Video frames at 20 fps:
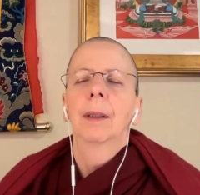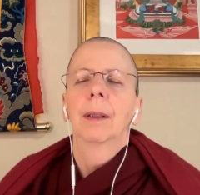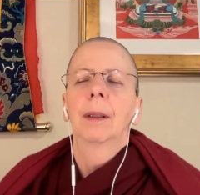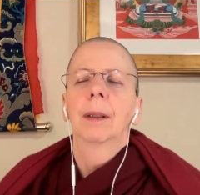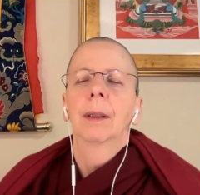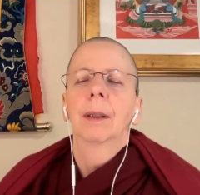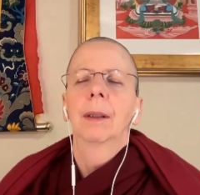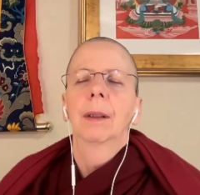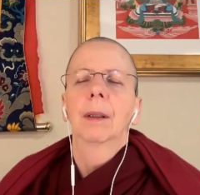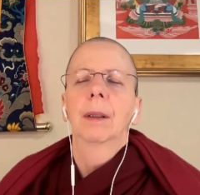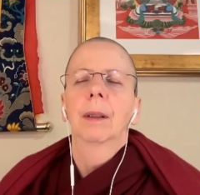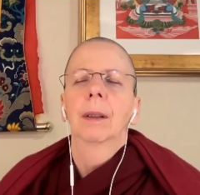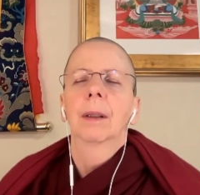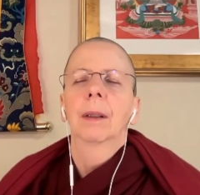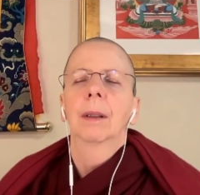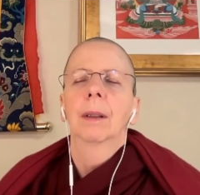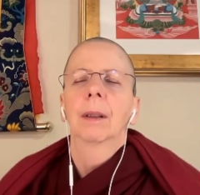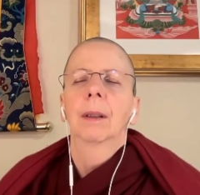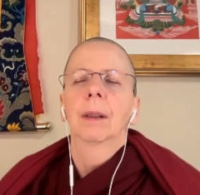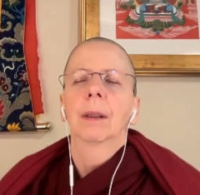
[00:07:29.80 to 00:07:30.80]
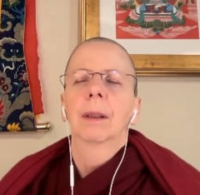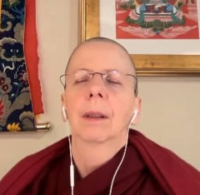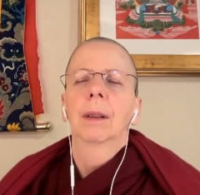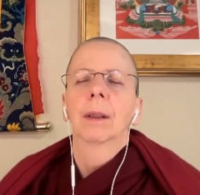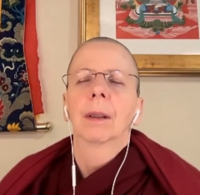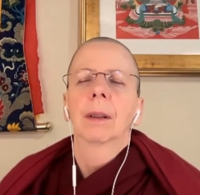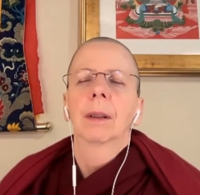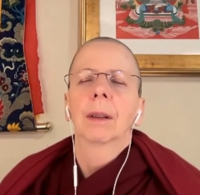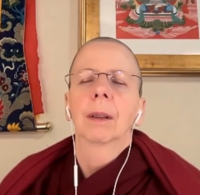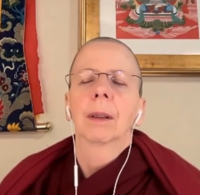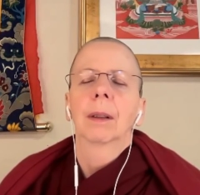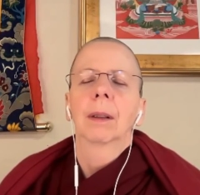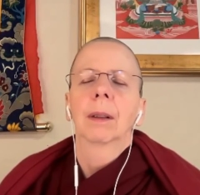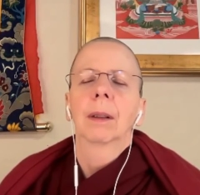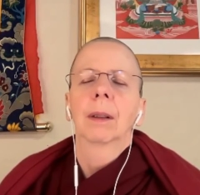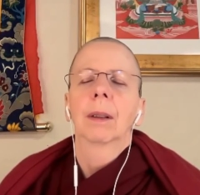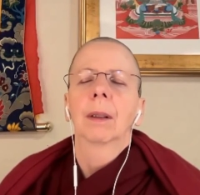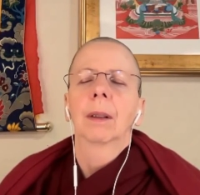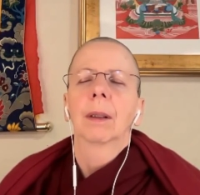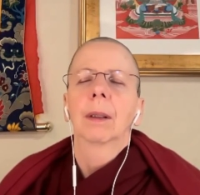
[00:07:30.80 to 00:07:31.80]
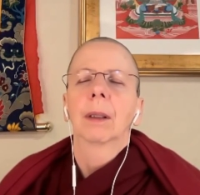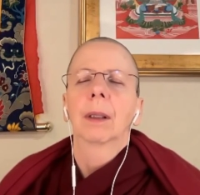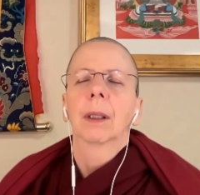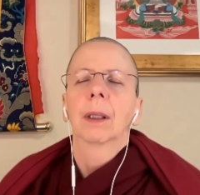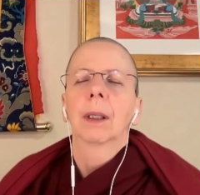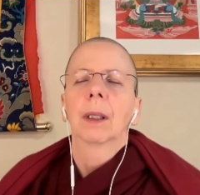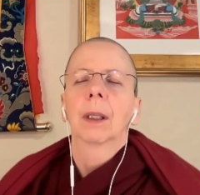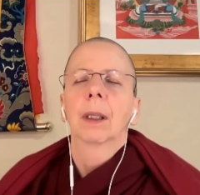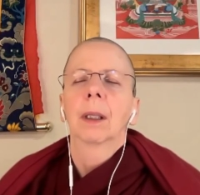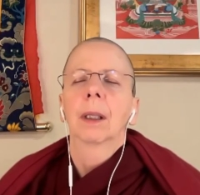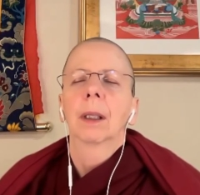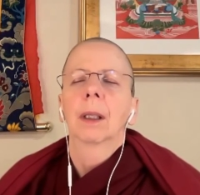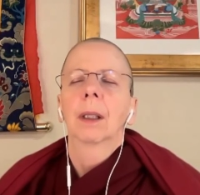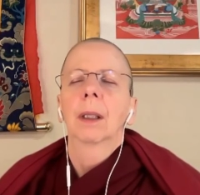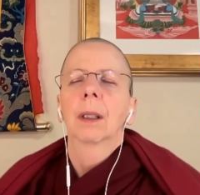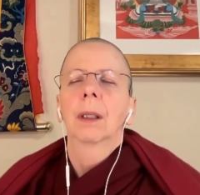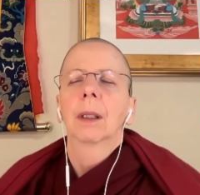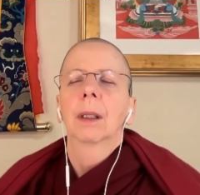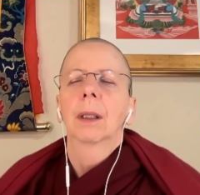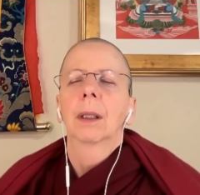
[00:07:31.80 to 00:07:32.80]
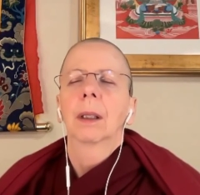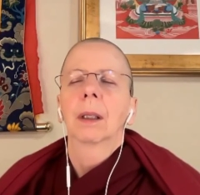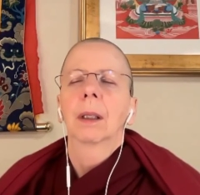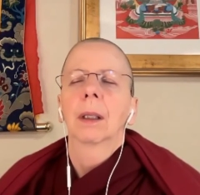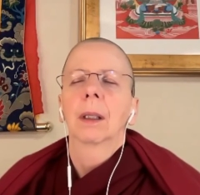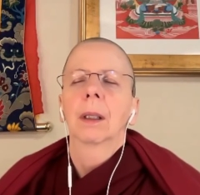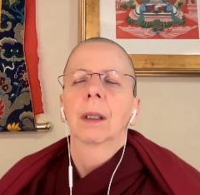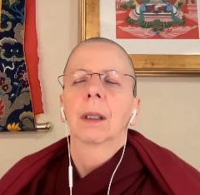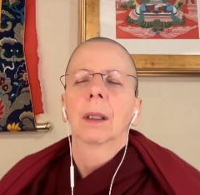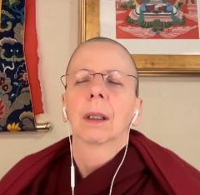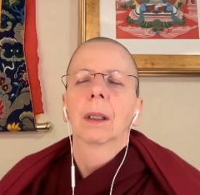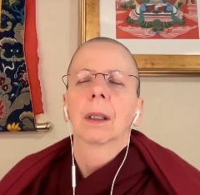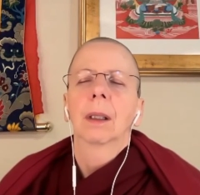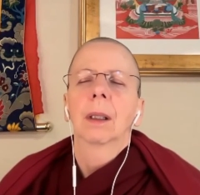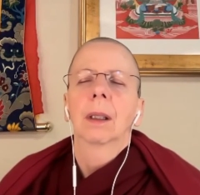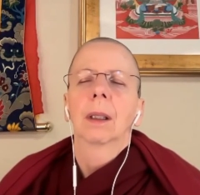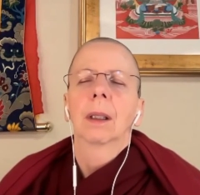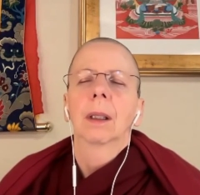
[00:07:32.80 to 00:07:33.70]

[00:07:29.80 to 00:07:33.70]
Nothing is said.